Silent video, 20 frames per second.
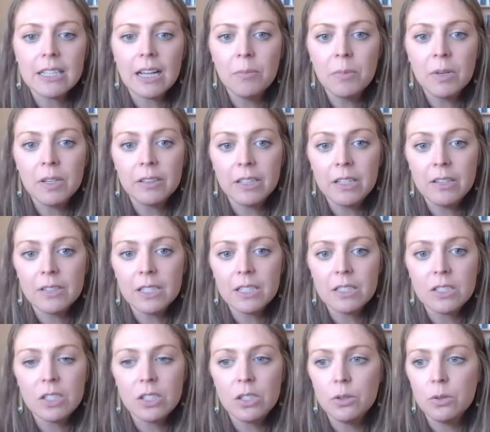I'm going to leave it
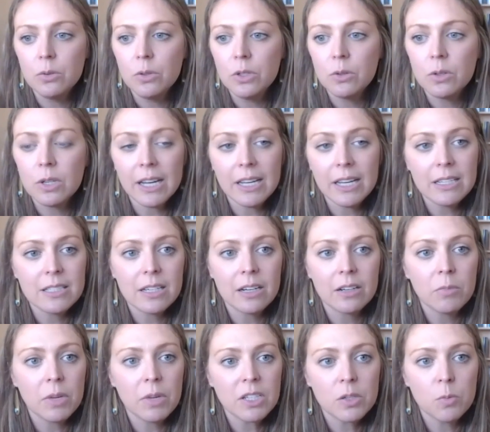to you guys that are
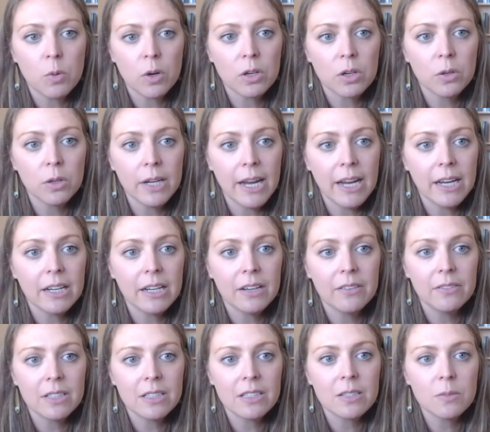much more
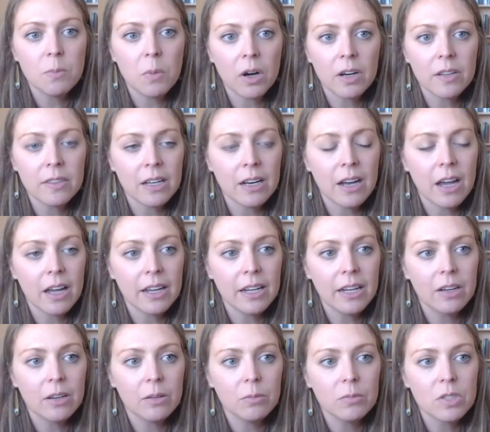creative and smart than I
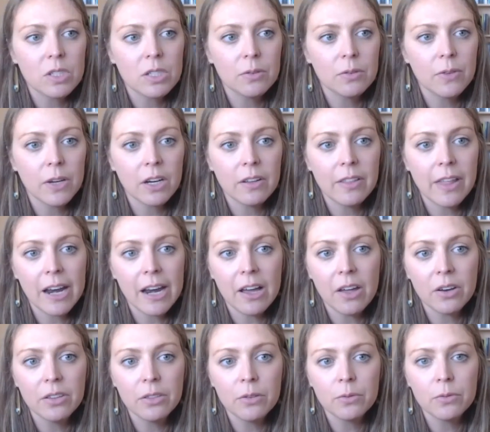am to figure that
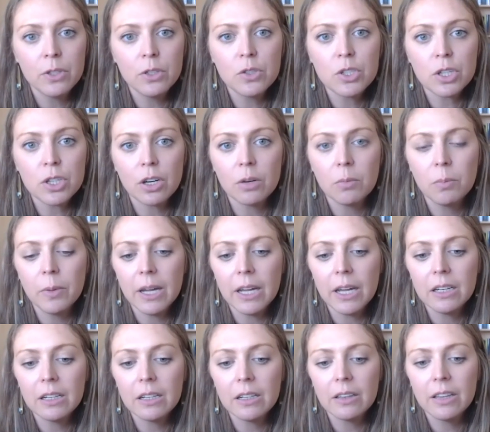out in the future.
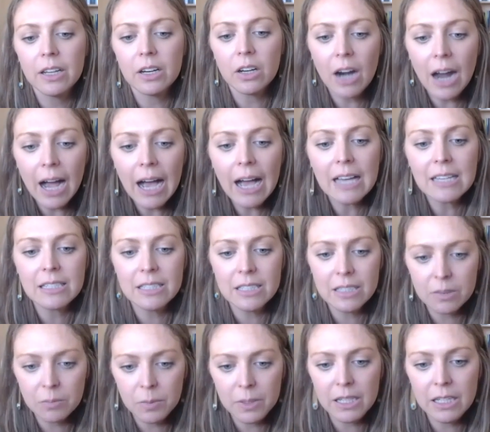But there has
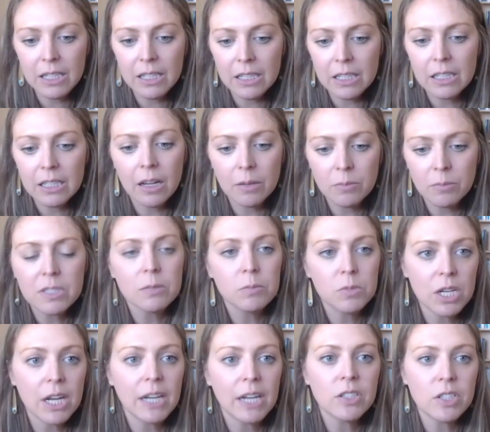to be um, some
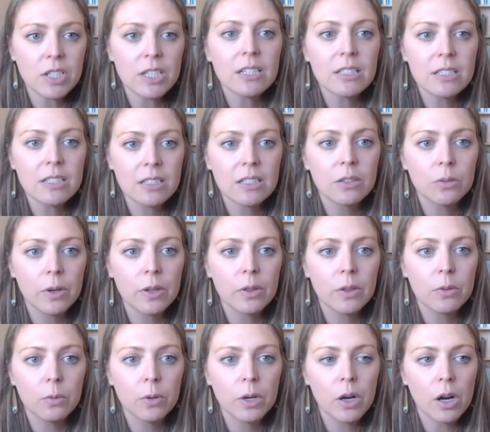changes with
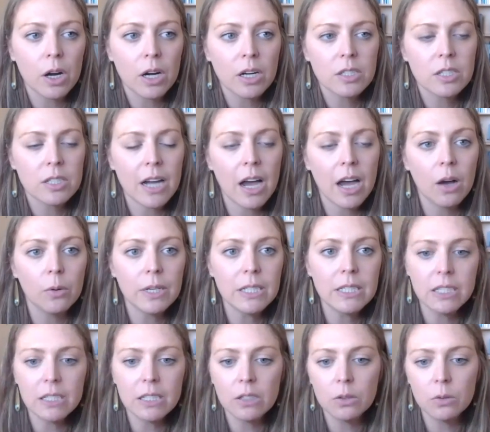regards to how we
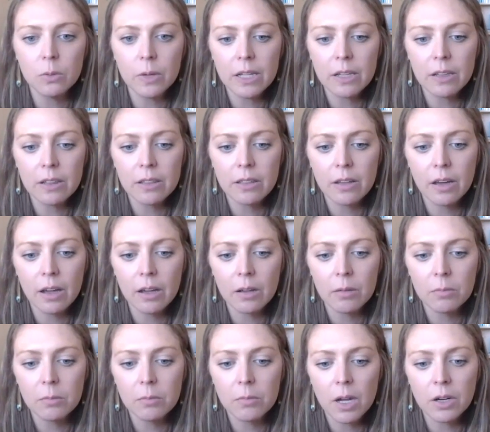deal with
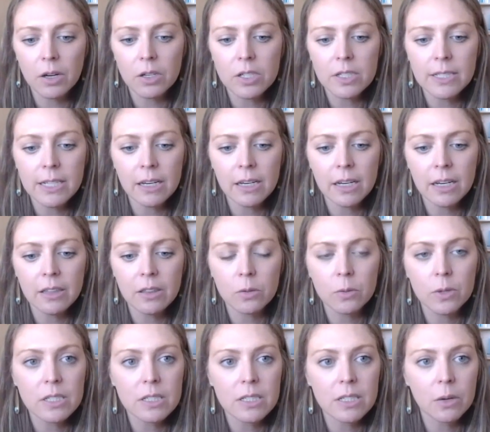um, understanding the
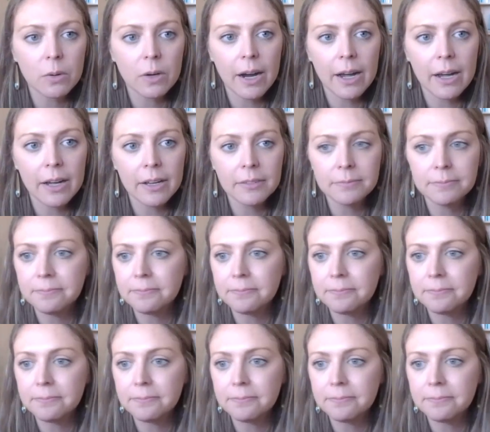risks that we're at.